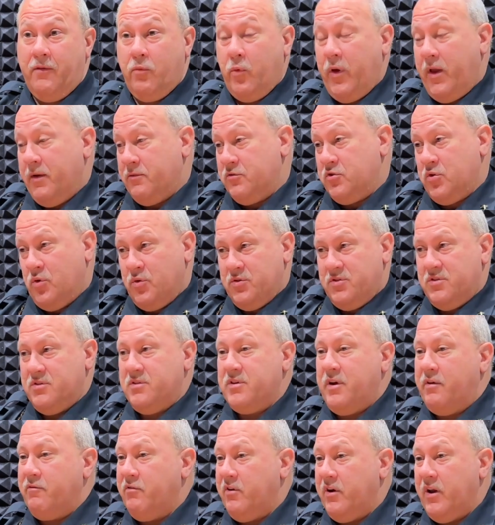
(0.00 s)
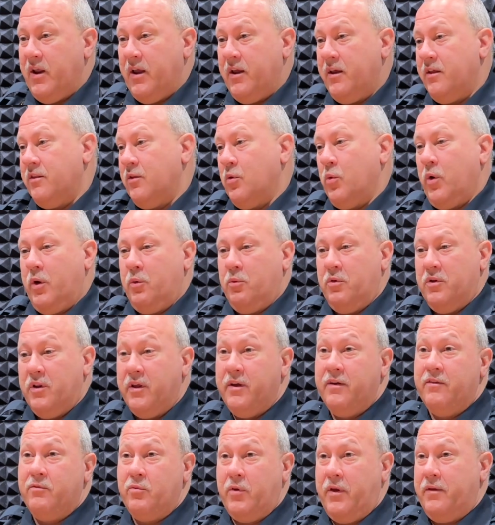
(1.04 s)
we have choices every day in the way we
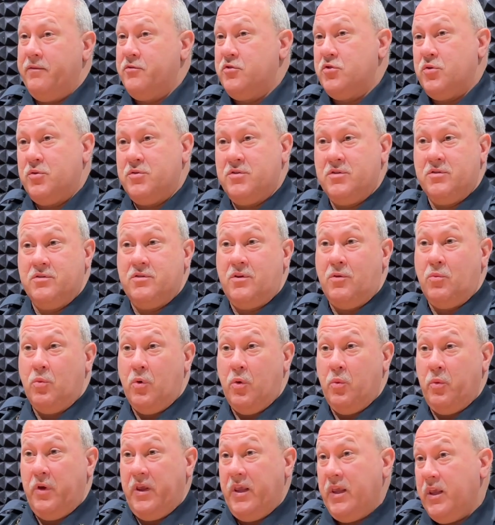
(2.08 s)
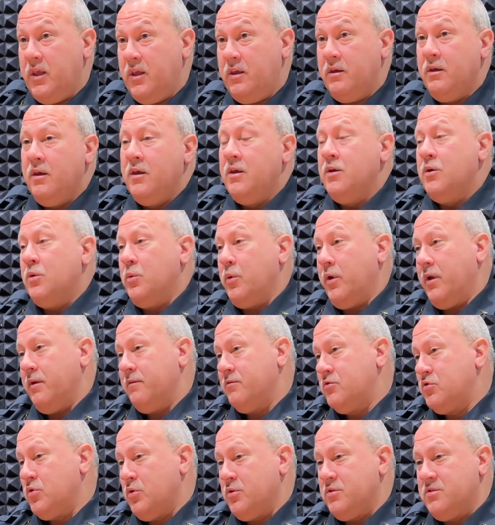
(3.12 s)
live. We have choices on what we eat. We have
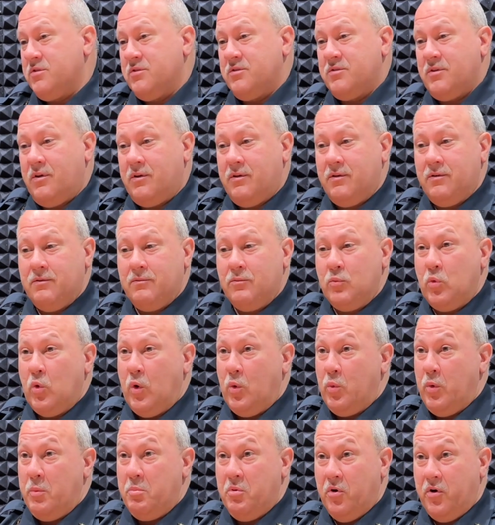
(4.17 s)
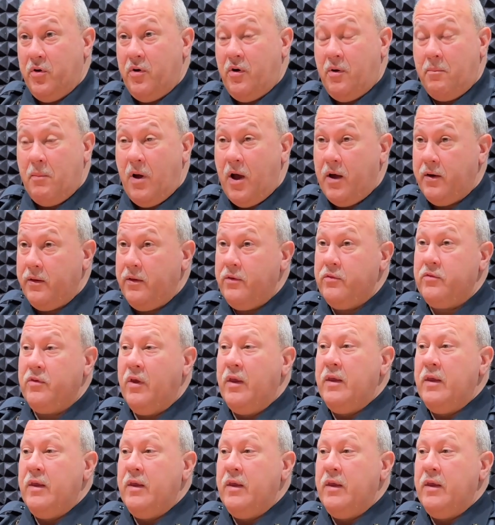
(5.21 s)
choices on what we put in our bodies.